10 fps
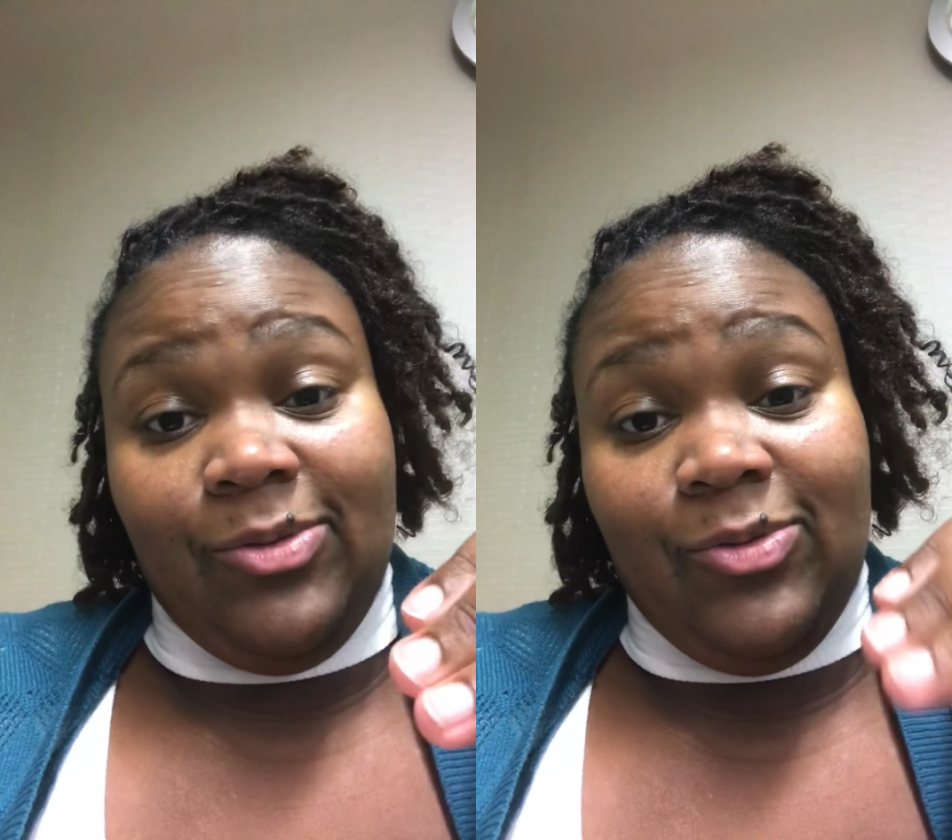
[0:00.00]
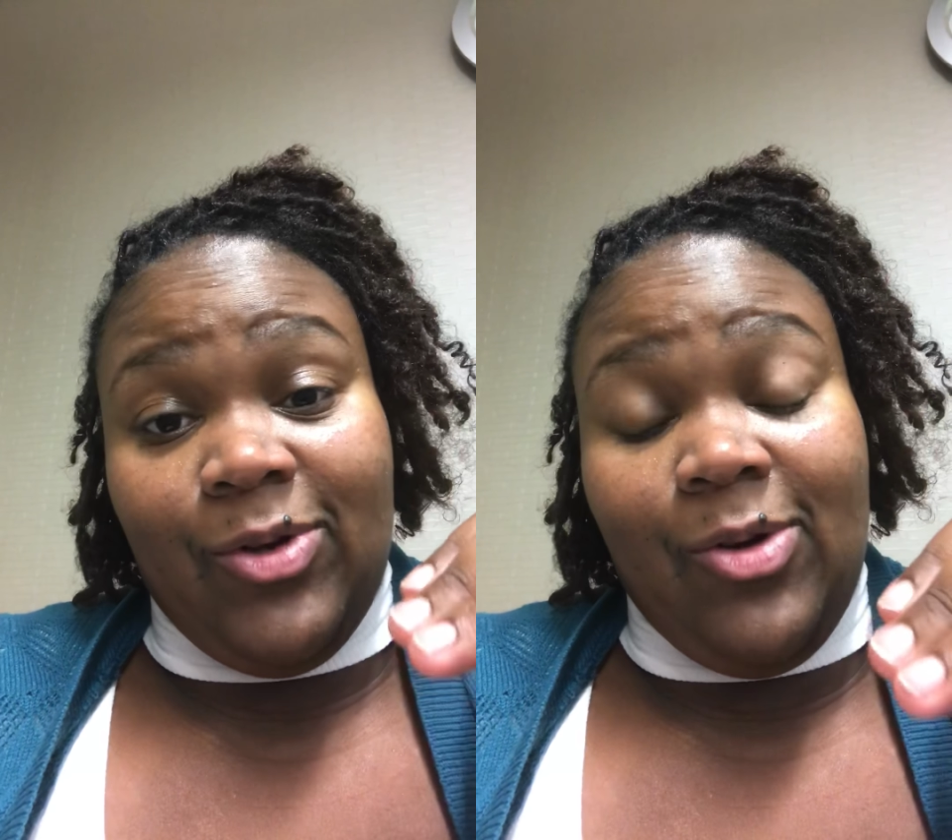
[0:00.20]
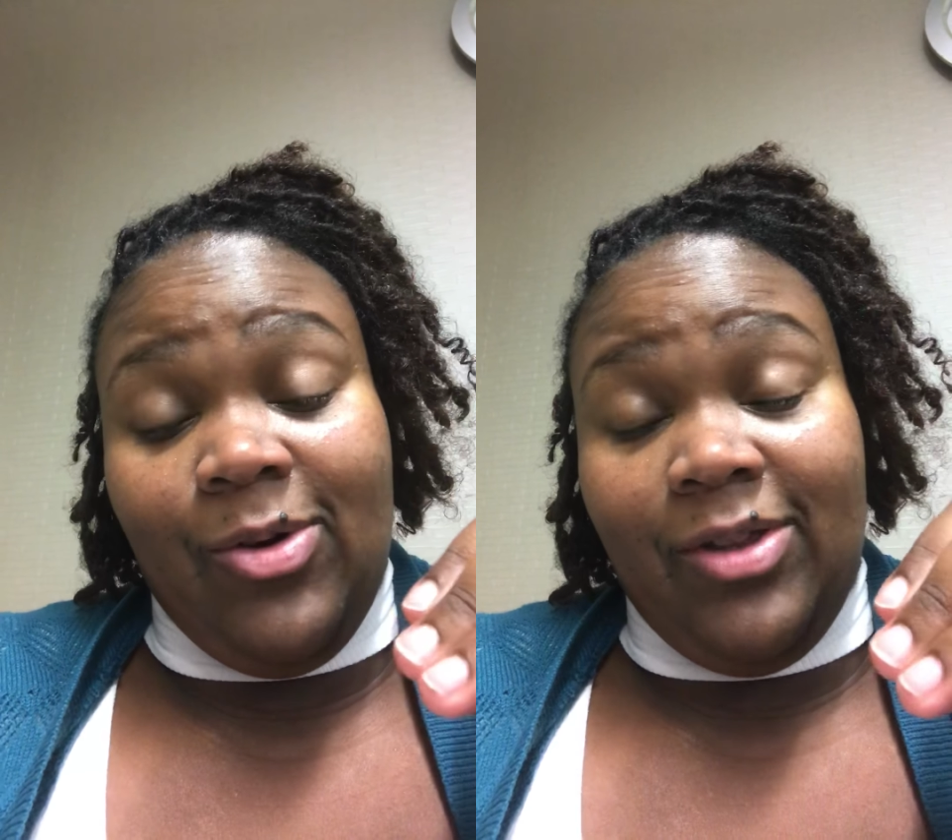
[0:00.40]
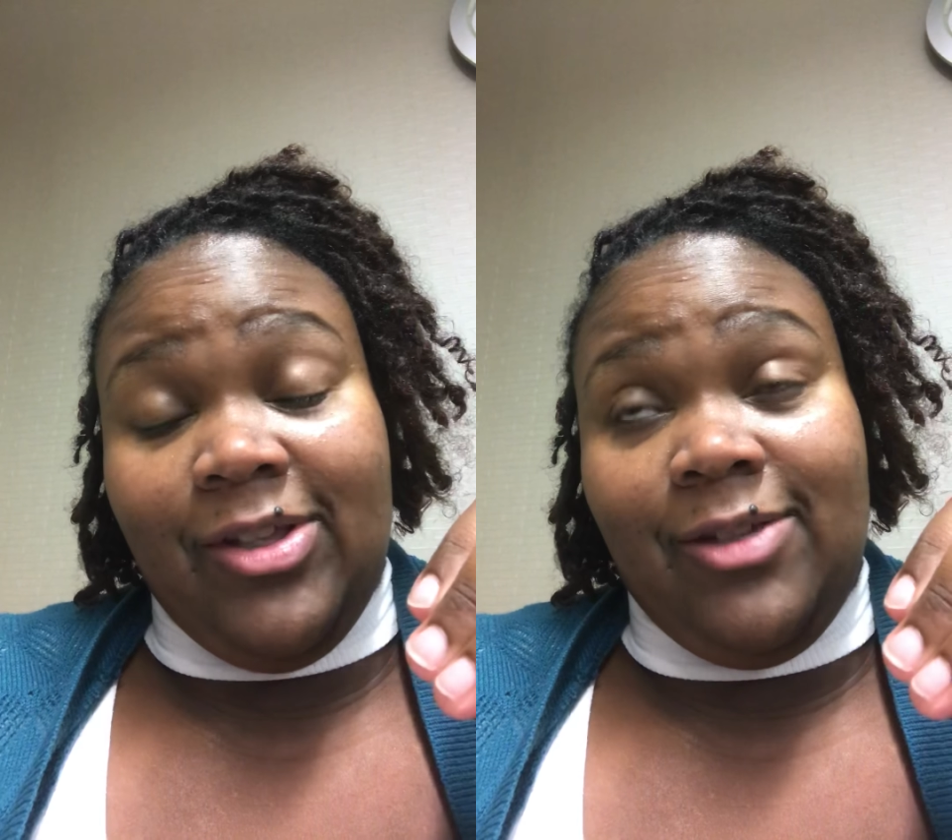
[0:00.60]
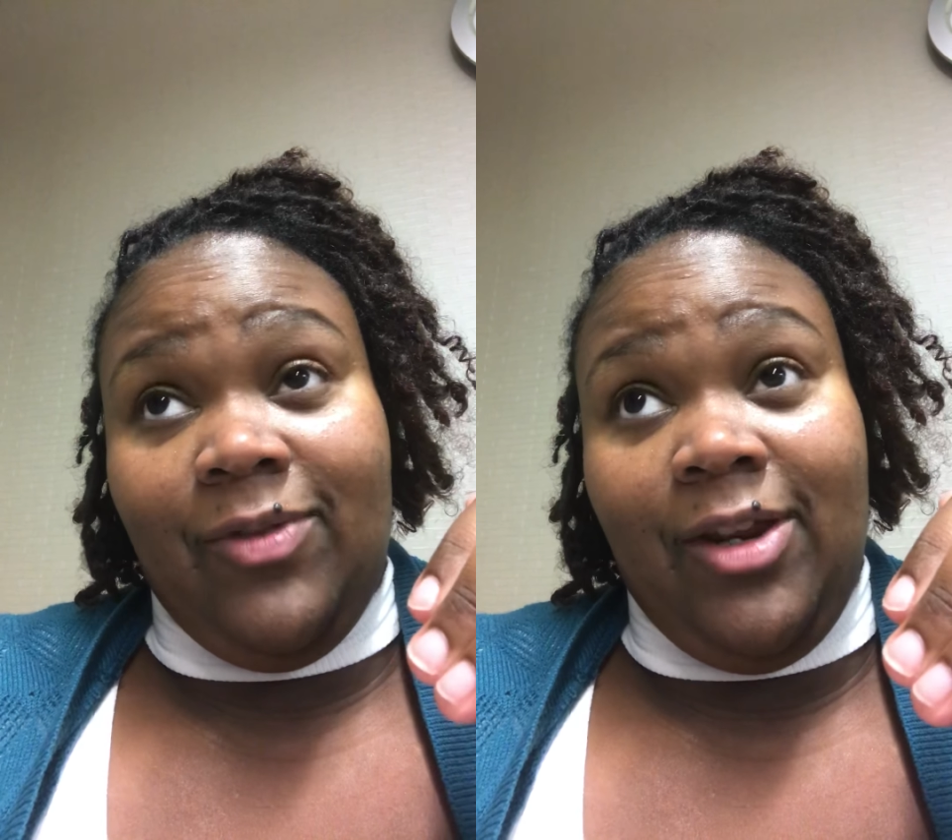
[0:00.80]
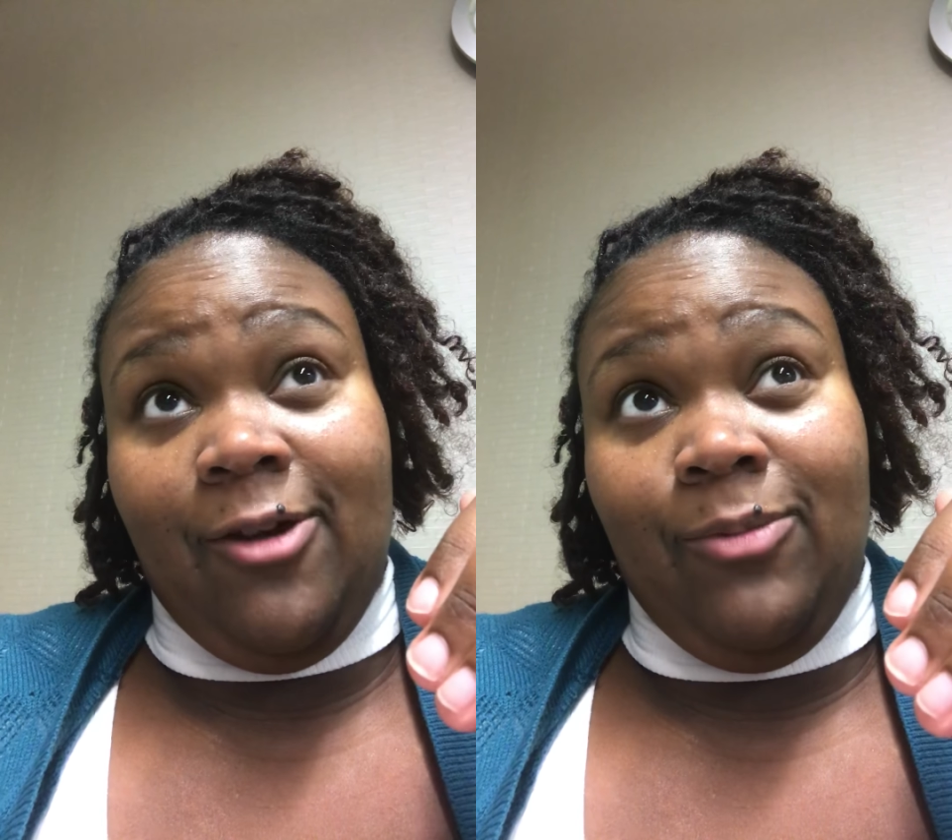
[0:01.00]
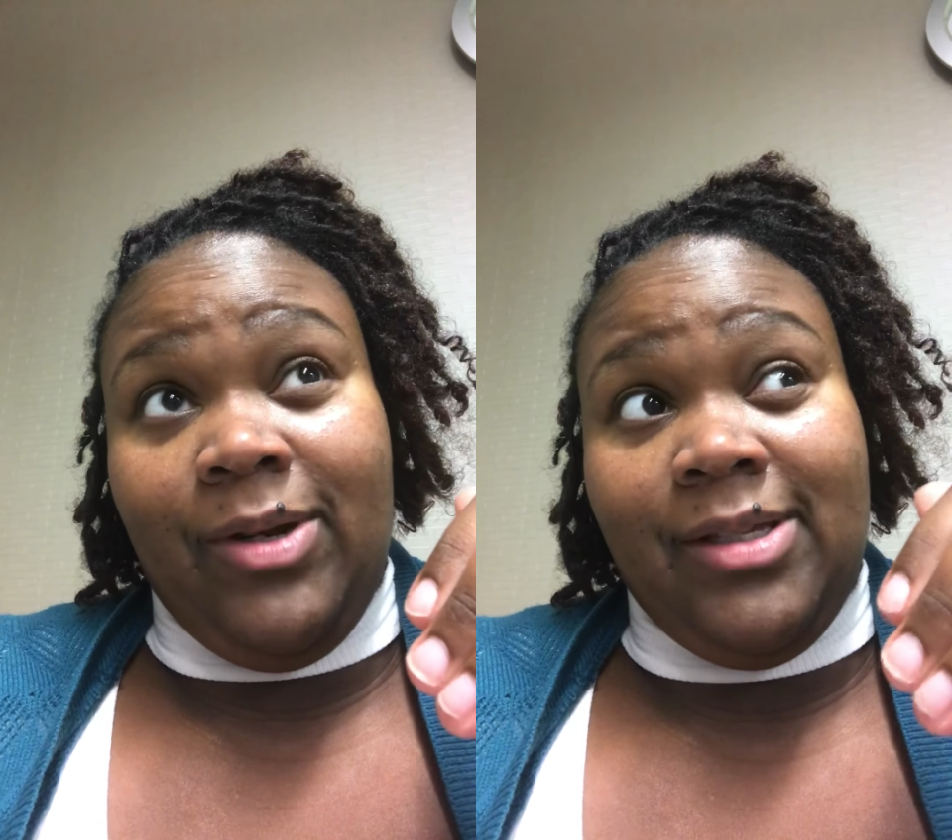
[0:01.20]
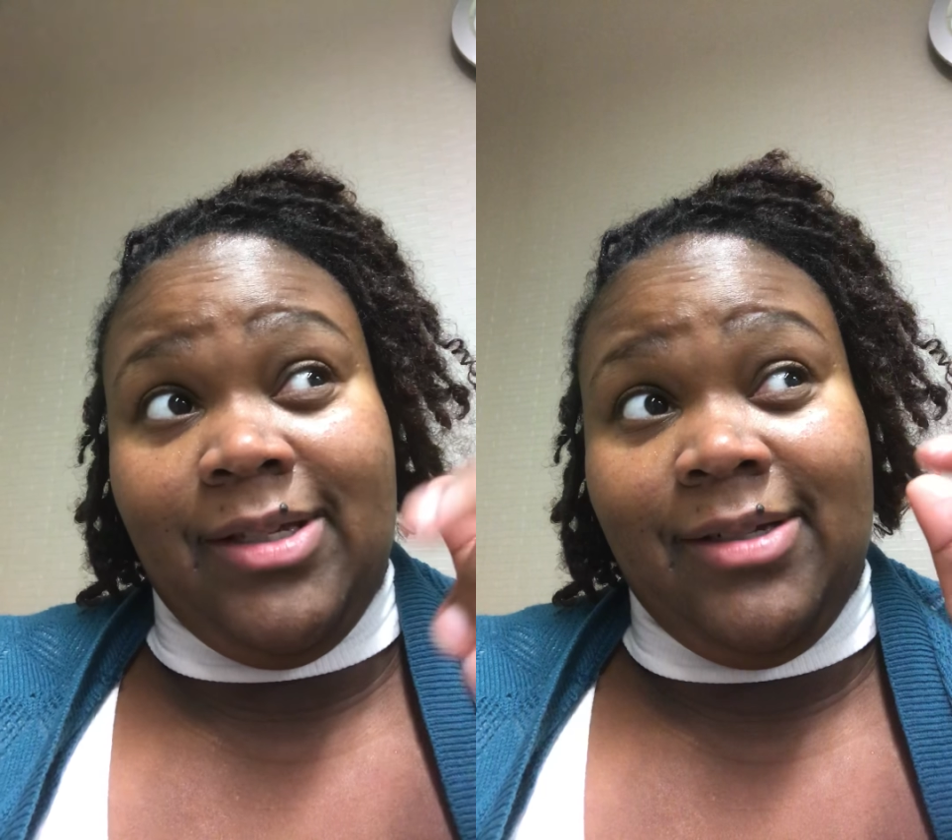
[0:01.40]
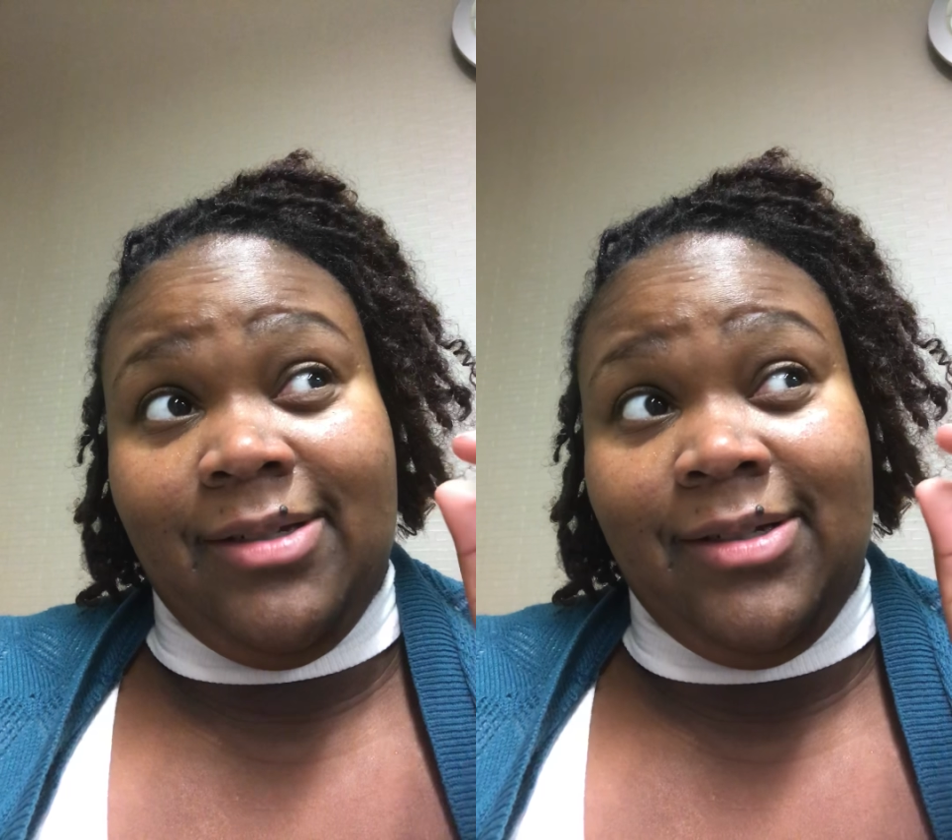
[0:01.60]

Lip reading: recording this video, but is it